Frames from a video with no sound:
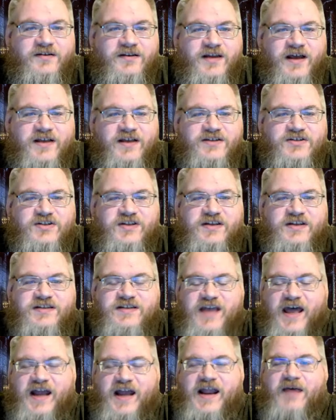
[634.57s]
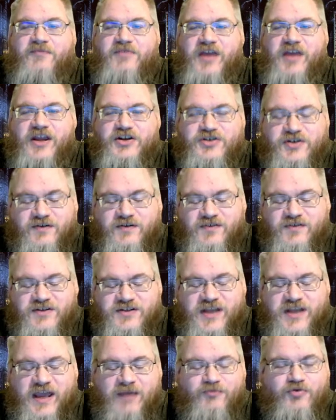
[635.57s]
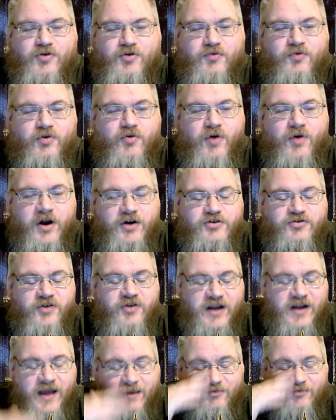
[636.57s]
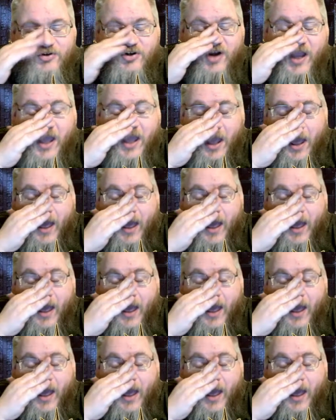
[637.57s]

does this adaptation of this game rule require trigonometry.